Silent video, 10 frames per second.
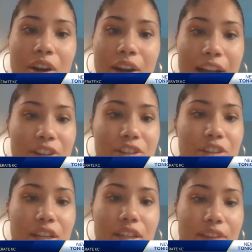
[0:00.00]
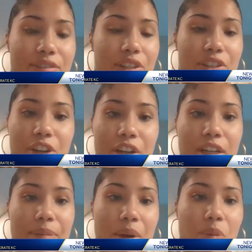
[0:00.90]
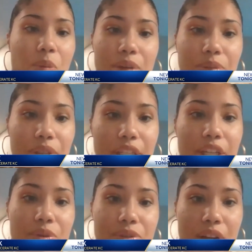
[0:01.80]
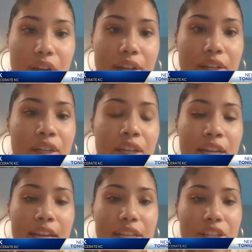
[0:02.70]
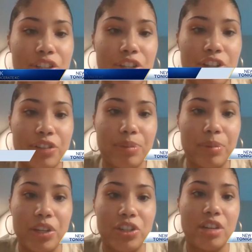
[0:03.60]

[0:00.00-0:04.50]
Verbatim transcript: are actually left in the dark about what really goes on in the search of the police